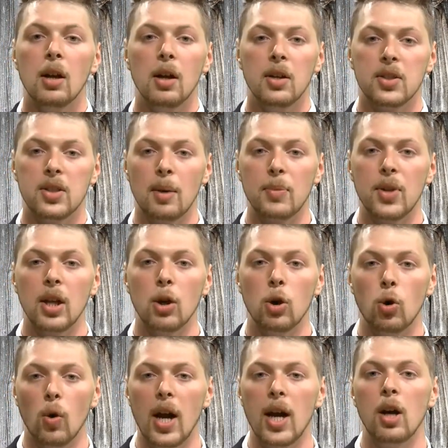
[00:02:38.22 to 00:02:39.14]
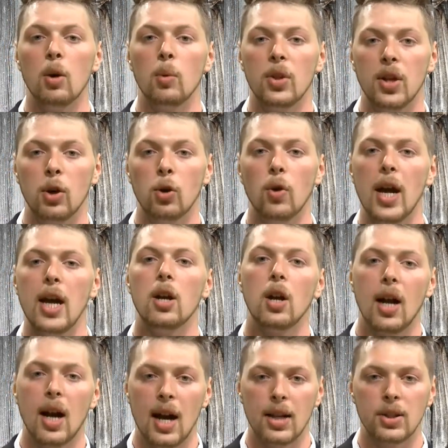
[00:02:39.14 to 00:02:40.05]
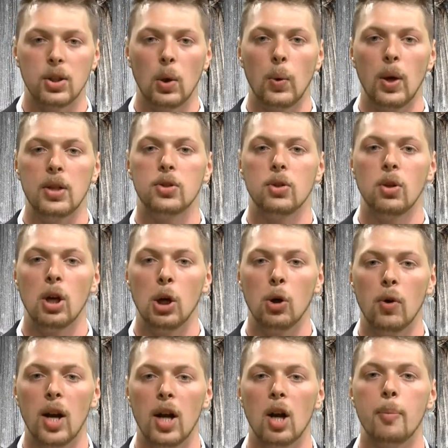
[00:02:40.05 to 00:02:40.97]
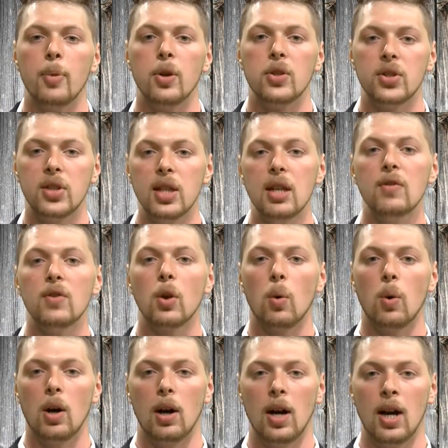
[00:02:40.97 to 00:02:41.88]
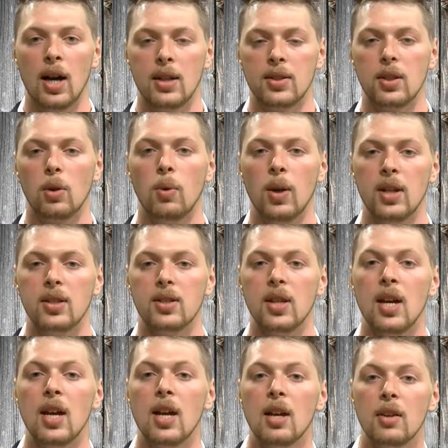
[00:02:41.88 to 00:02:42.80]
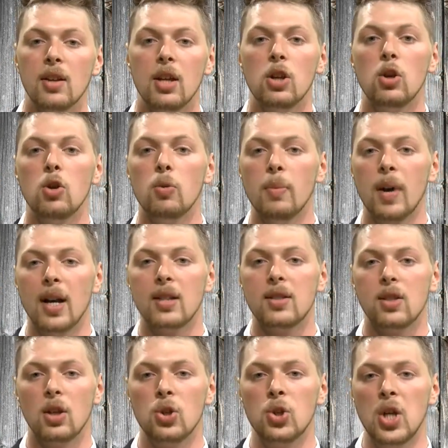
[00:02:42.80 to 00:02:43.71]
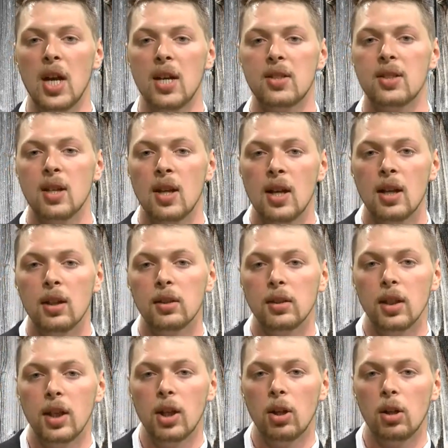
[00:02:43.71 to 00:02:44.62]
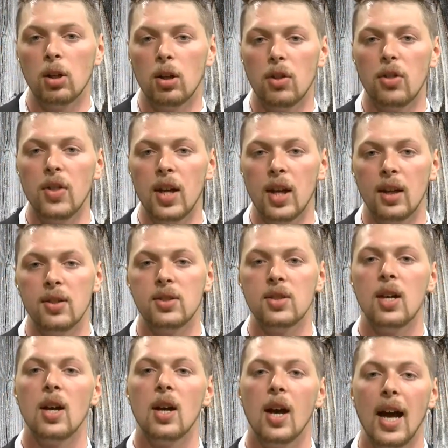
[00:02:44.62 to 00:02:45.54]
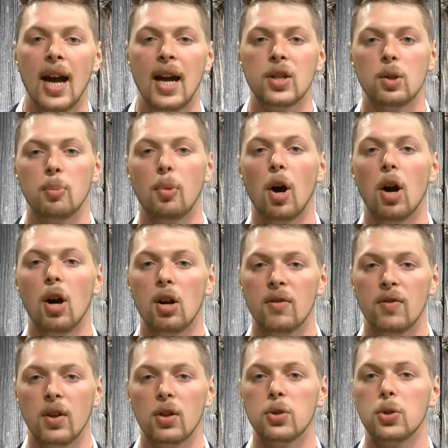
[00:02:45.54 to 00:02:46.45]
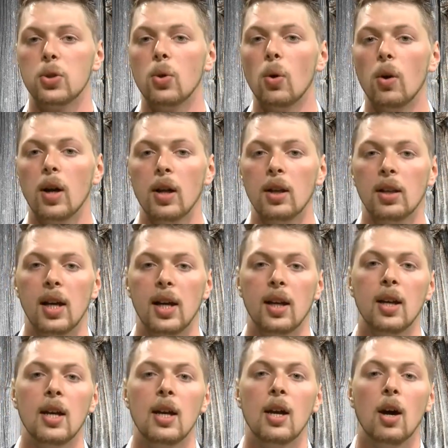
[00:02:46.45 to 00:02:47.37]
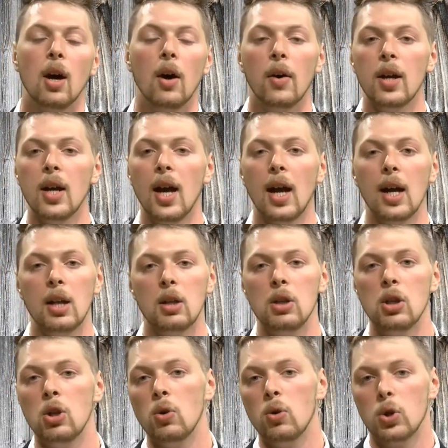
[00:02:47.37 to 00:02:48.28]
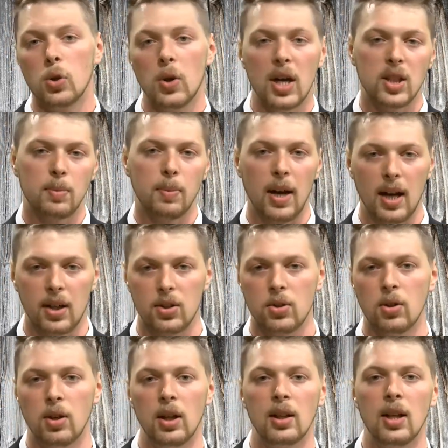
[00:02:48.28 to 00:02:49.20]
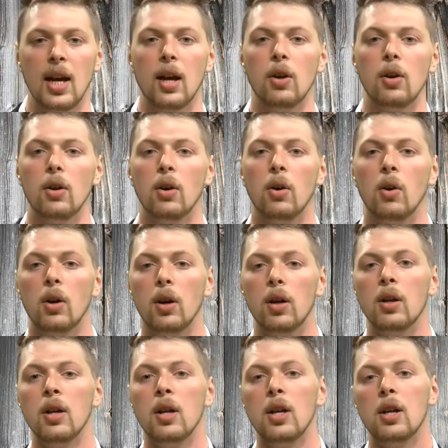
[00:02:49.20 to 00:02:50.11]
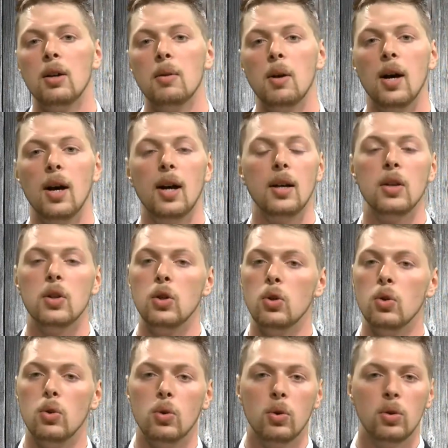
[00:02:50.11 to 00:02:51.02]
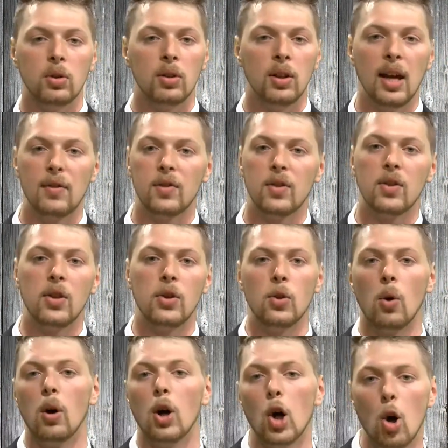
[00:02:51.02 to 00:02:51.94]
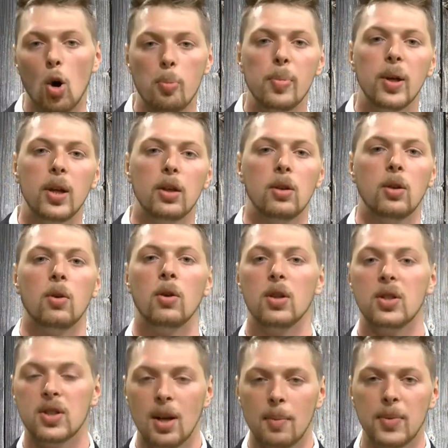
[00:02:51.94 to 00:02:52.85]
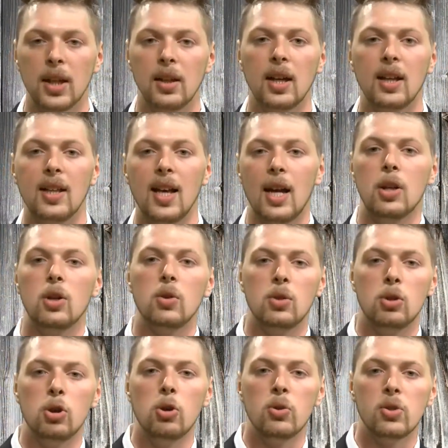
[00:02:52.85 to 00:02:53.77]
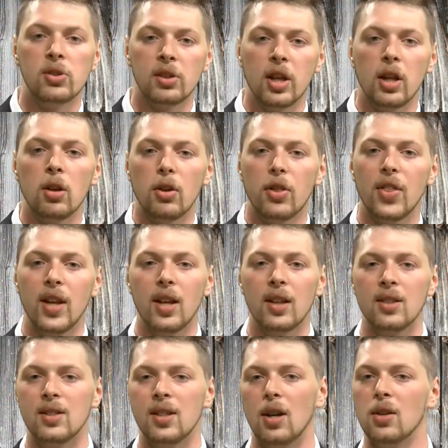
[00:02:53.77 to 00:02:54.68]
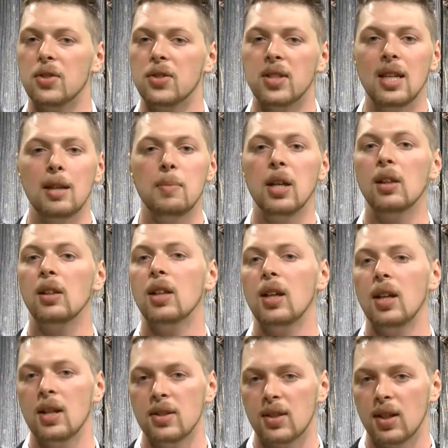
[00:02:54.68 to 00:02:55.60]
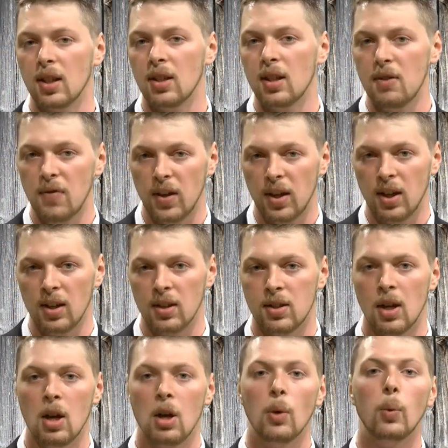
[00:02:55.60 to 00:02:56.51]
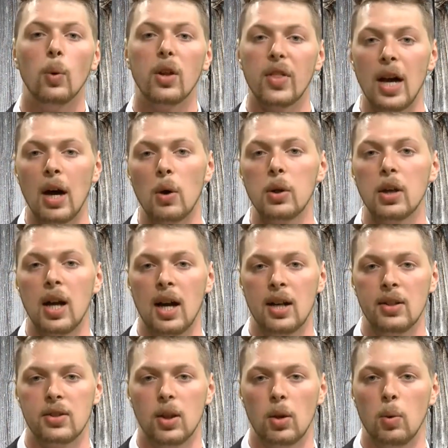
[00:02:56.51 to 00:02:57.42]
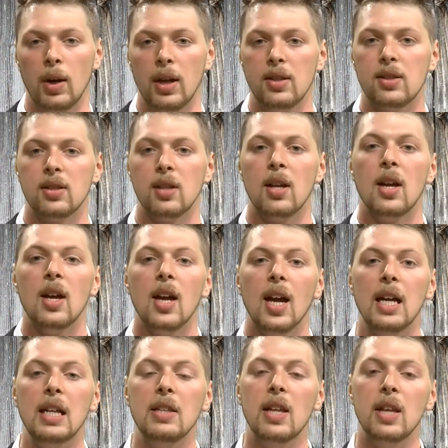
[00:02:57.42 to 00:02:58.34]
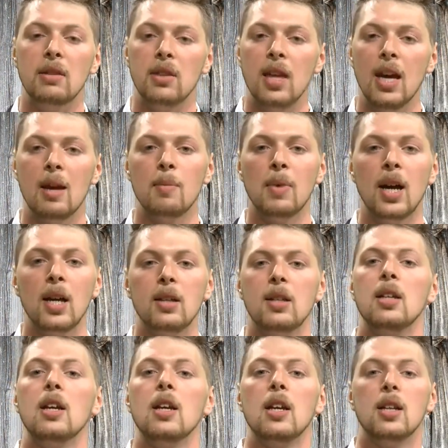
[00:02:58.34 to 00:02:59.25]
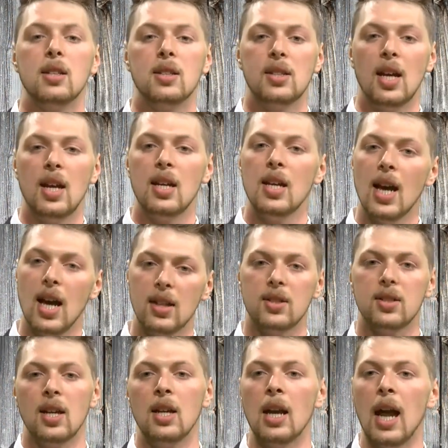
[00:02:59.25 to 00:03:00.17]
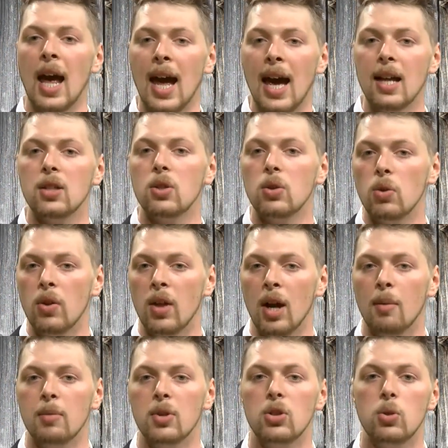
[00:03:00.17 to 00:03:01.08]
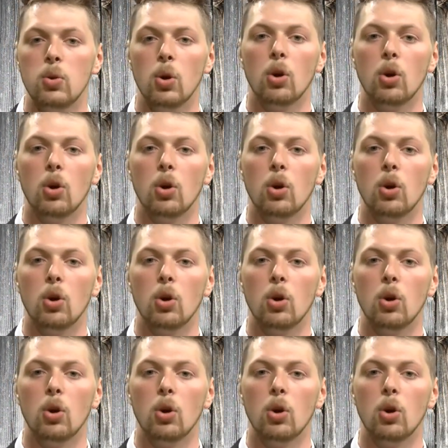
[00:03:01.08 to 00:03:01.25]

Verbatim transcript: something greater with a greater consequence or a greater perceived consequence, then you might suggest littler things as a part of their story, like, oh yeah, and you trespassed during that, or, or uh, you left the door open, or something like that. You'd use little things that are seemingly insignificant without consequence, and then they might say yes and add to them to